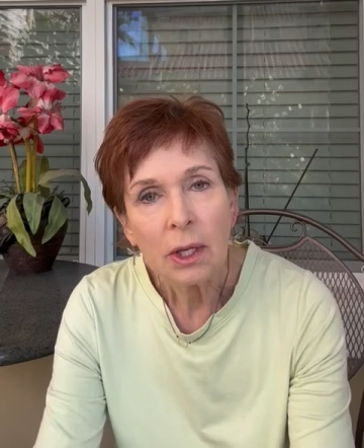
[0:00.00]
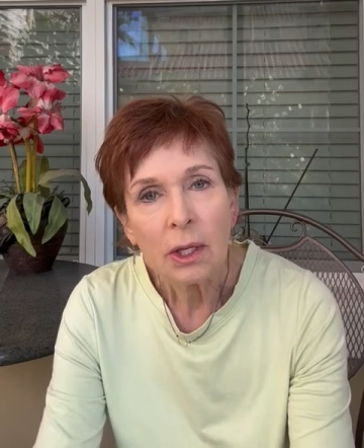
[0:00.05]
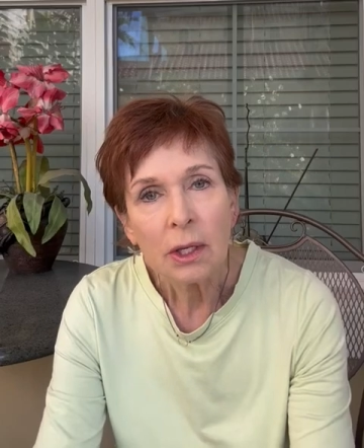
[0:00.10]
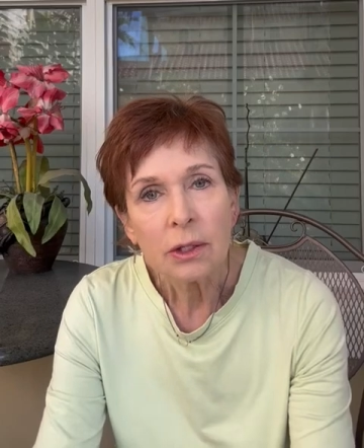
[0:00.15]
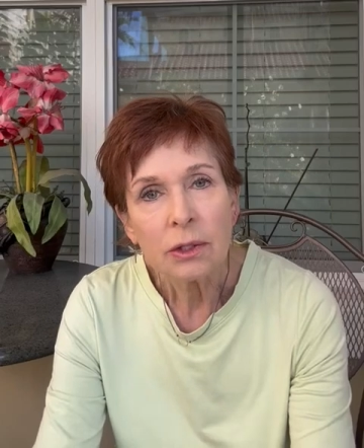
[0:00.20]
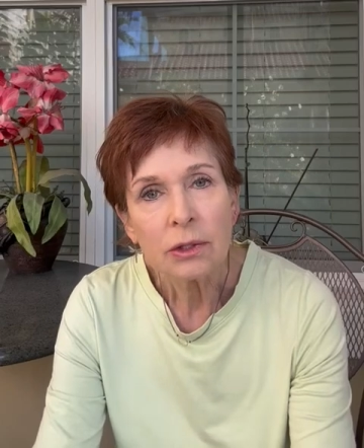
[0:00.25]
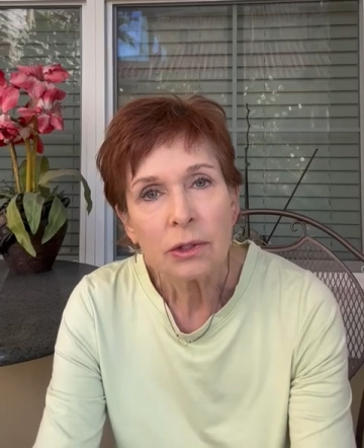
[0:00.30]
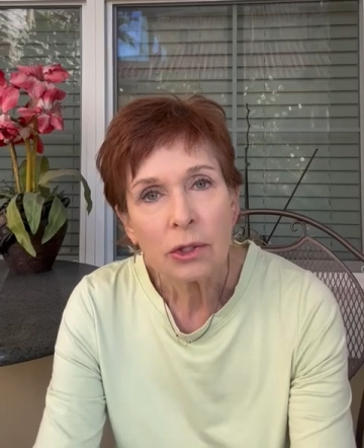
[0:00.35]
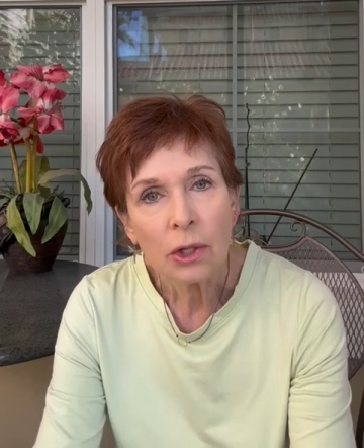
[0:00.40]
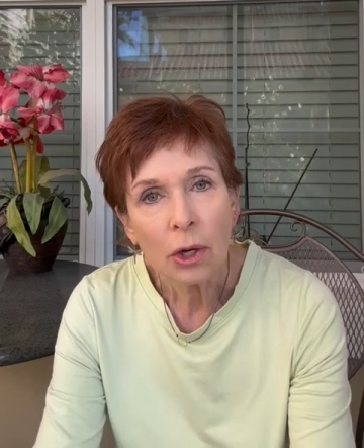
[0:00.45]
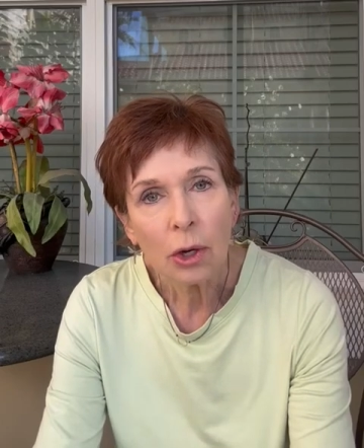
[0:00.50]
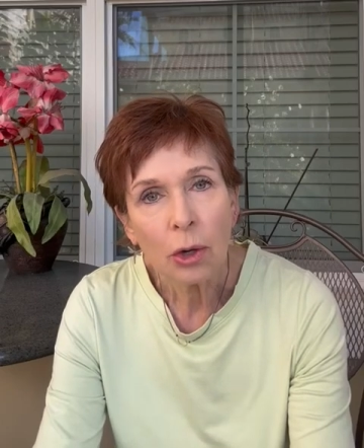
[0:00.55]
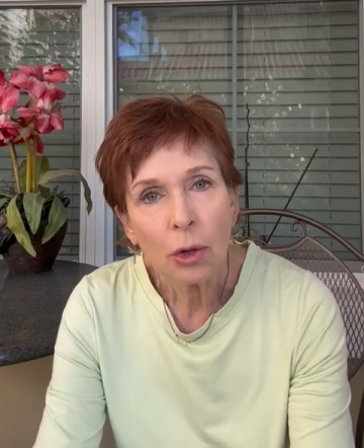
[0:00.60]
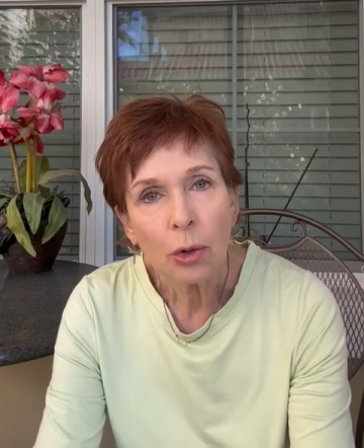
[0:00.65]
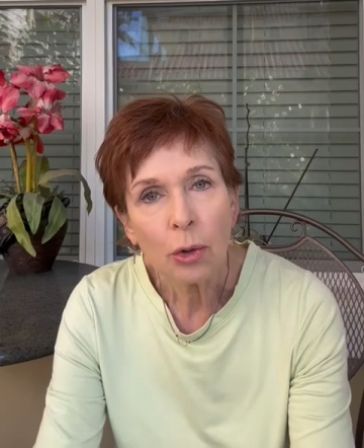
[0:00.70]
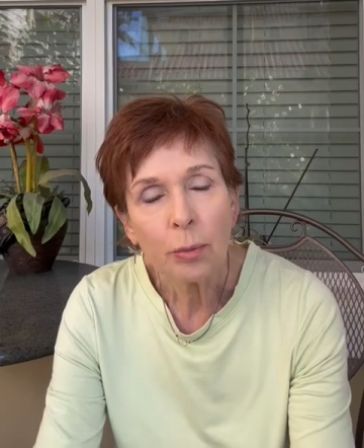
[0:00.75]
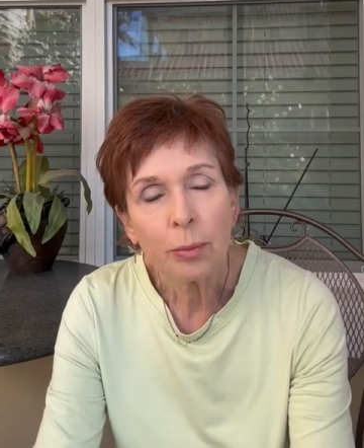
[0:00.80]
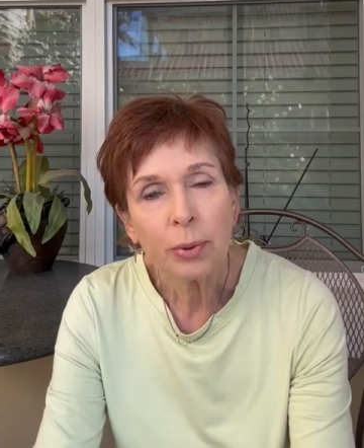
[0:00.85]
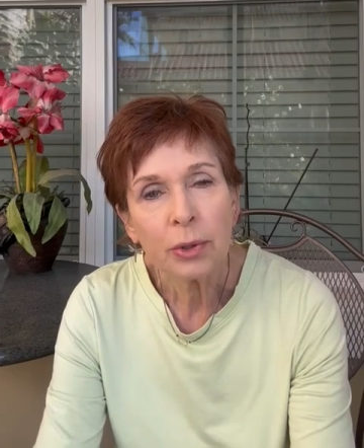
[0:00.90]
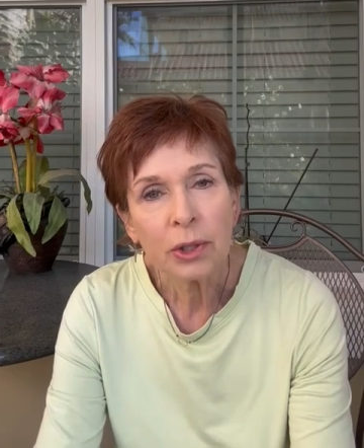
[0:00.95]

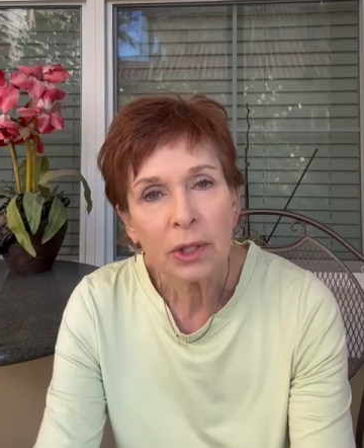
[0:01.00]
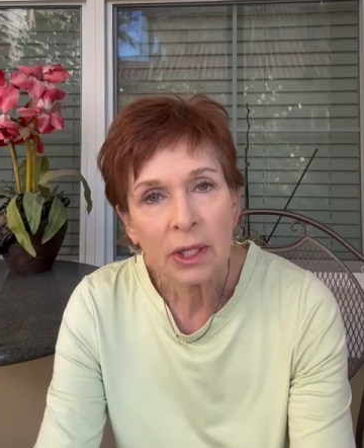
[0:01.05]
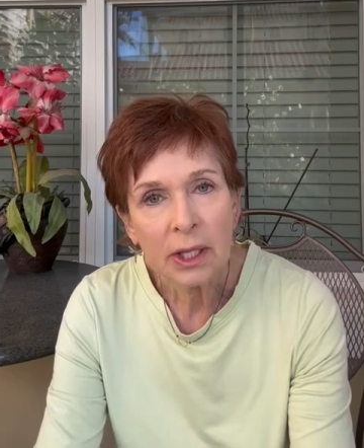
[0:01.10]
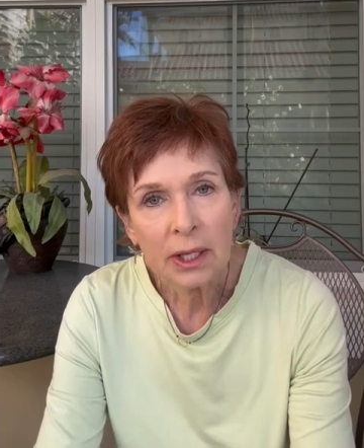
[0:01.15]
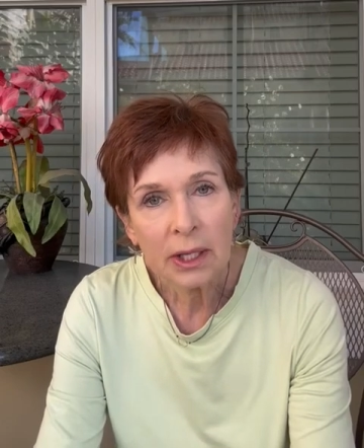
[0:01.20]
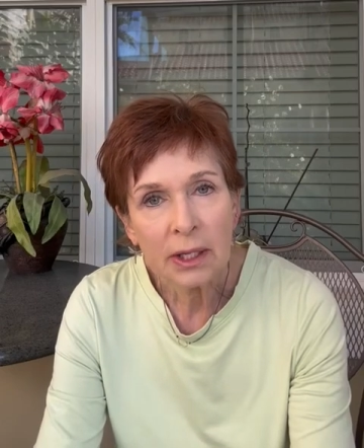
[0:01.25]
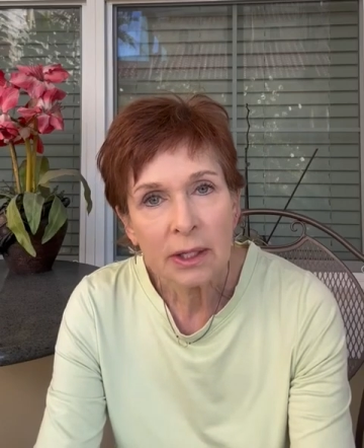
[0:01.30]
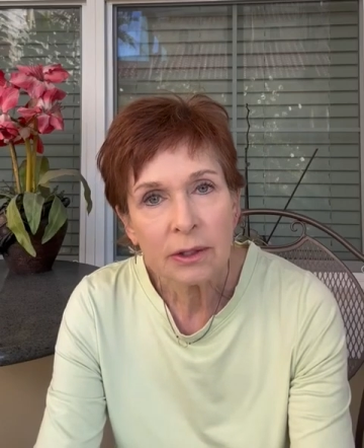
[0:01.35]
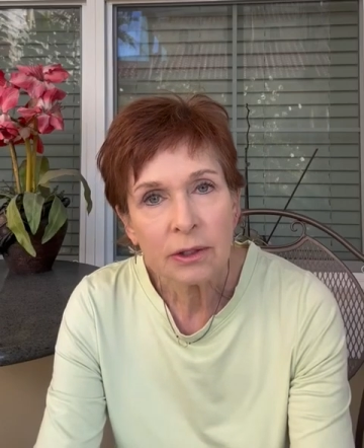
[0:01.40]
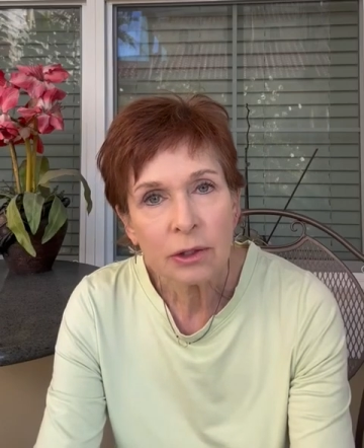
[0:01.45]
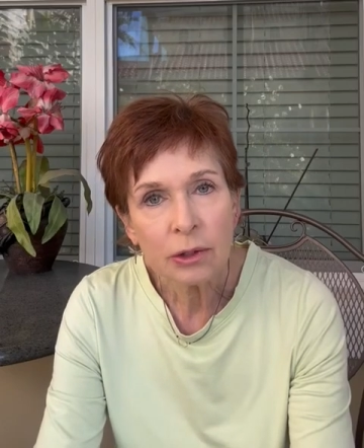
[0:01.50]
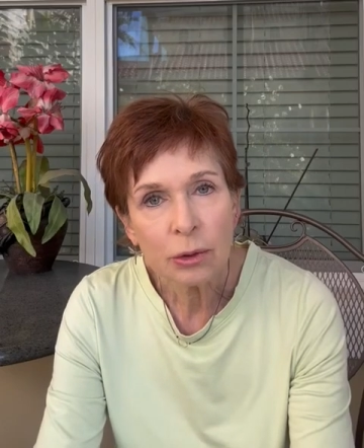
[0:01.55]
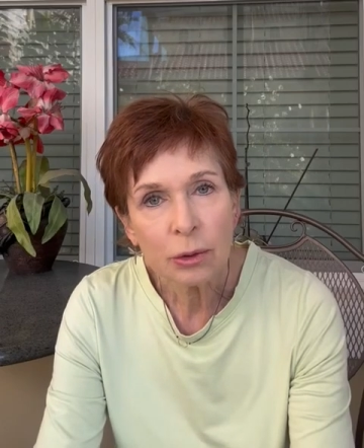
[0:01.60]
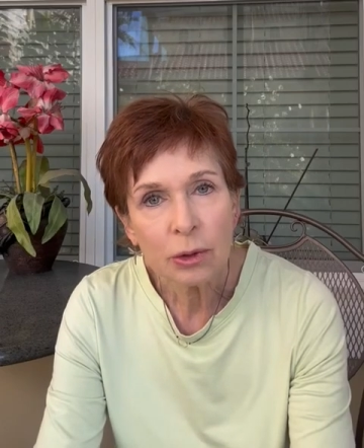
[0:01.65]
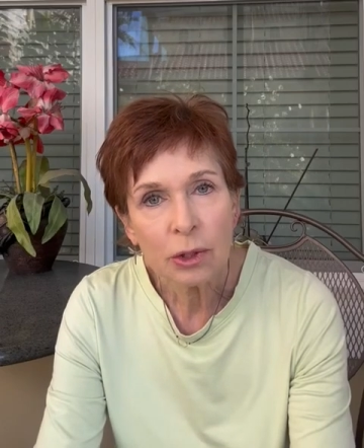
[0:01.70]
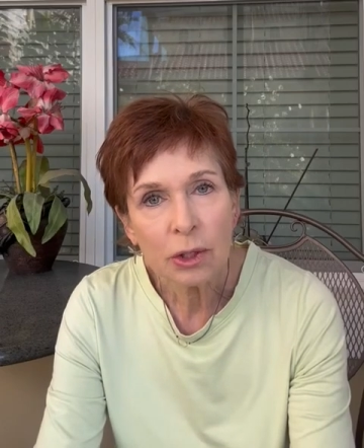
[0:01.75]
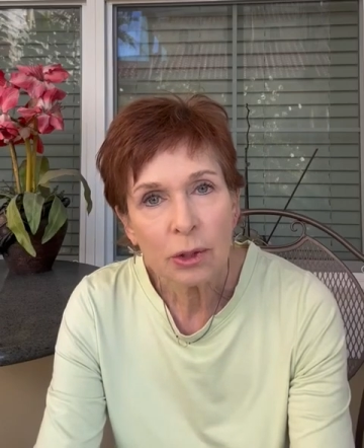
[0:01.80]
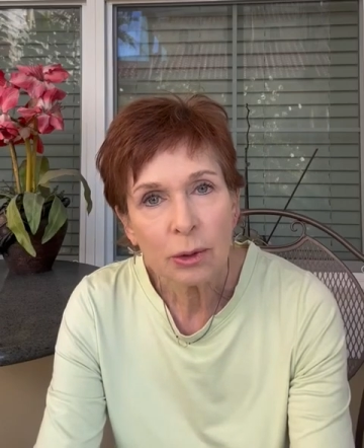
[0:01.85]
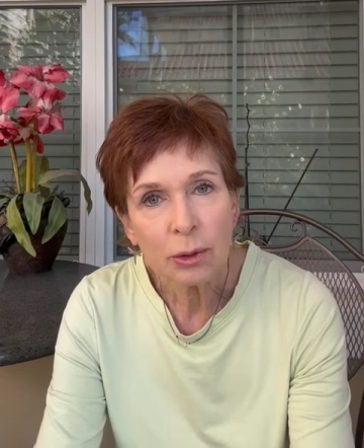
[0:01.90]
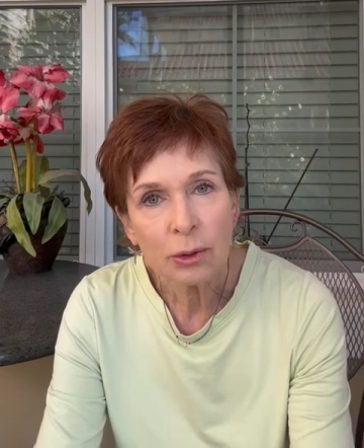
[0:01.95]
So please do
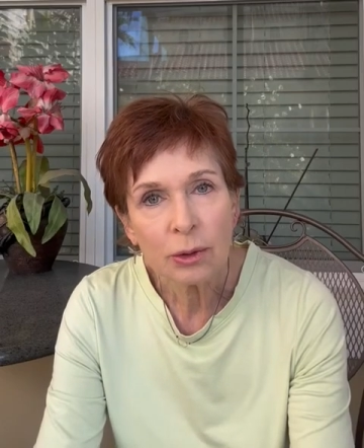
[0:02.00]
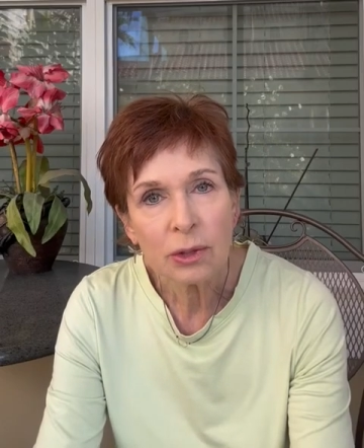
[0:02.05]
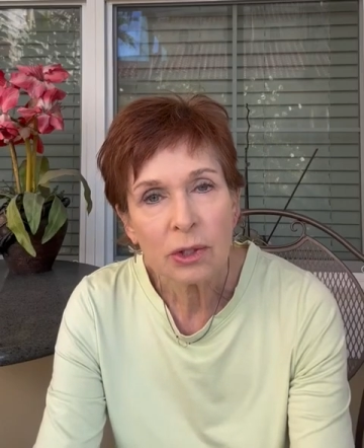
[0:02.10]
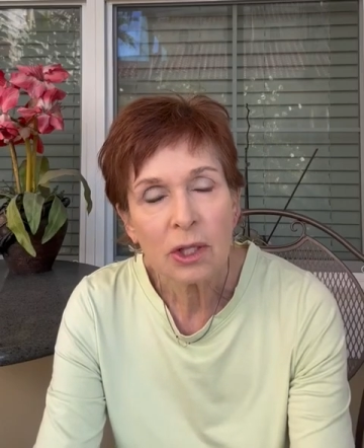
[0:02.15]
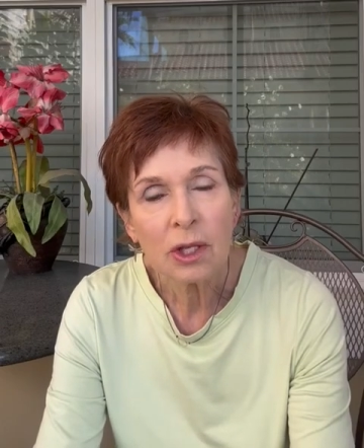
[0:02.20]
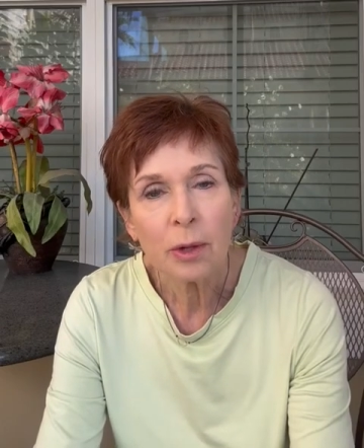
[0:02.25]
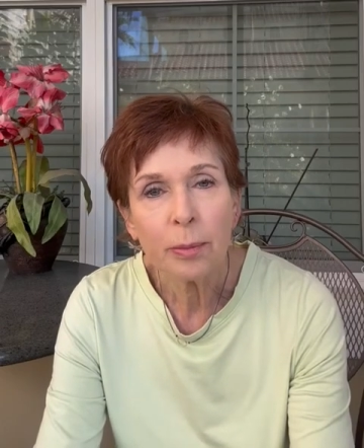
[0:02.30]
use the